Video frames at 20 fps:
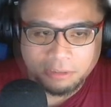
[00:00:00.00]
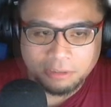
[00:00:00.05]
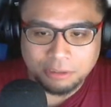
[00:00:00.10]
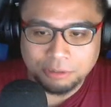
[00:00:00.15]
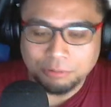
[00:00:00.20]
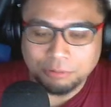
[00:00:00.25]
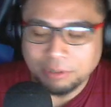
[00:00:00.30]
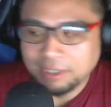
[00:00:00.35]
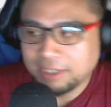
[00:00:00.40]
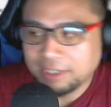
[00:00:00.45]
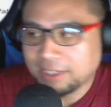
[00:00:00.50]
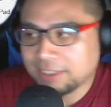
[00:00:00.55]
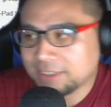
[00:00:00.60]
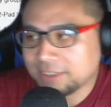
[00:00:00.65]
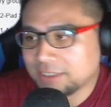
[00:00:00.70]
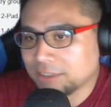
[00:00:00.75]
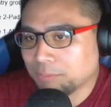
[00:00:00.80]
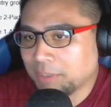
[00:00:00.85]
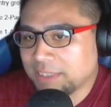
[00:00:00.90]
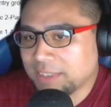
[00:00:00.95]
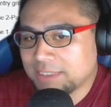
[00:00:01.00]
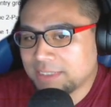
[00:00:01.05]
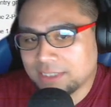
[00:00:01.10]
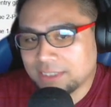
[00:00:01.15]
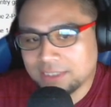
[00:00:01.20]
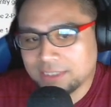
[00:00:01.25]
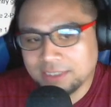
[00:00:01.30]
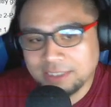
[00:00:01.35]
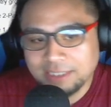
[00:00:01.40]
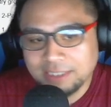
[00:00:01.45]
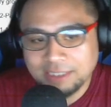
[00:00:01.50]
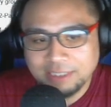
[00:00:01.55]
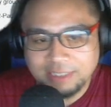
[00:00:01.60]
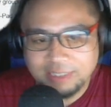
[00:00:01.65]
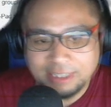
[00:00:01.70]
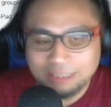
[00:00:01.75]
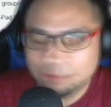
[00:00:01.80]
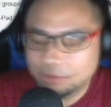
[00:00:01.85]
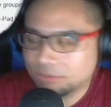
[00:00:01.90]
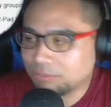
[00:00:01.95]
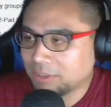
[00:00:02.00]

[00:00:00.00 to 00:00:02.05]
a way to basically get